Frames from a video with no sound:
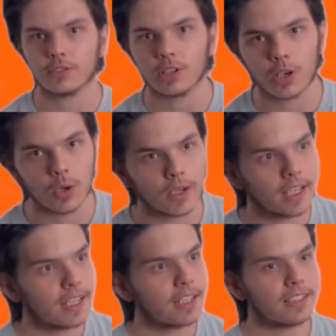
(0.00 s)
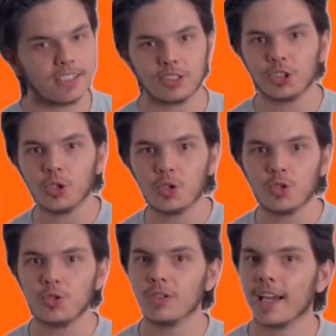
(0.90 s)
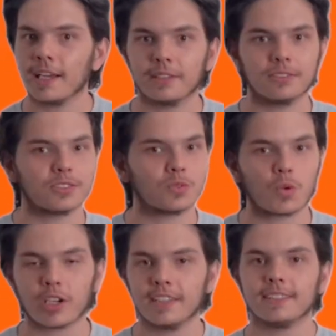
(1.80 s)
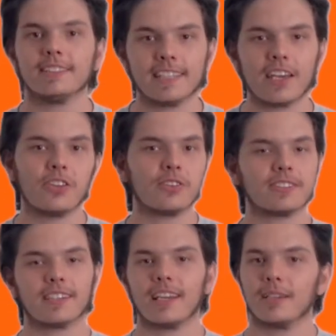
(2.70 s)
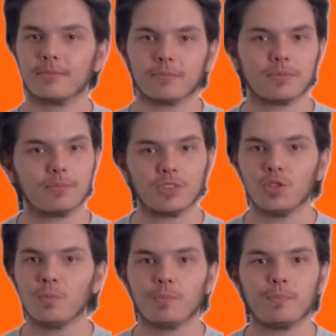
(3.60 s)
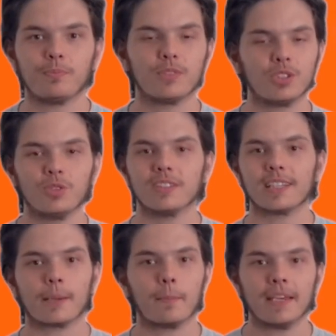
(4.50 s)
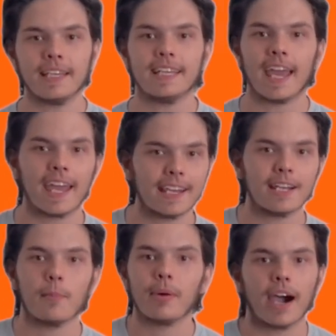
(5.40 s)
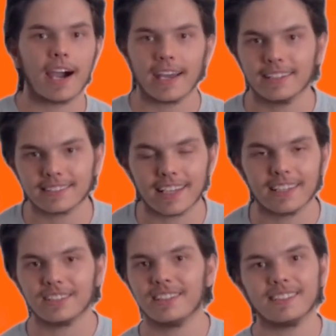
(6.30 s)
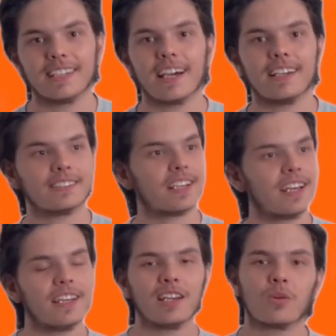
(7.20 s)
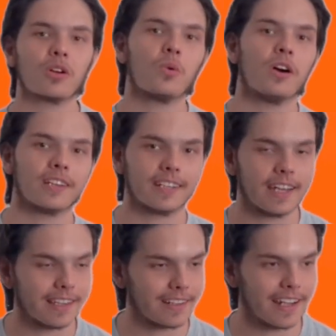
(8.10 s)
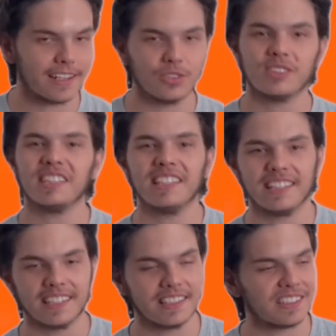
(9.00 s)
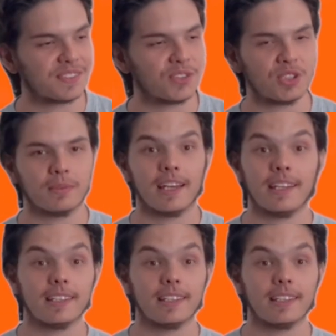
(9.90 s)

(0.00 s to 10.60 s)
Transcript: So these two, like, just working together is like two is like pecan and a pie. It's like these guys, they work well together, and you see in this film, and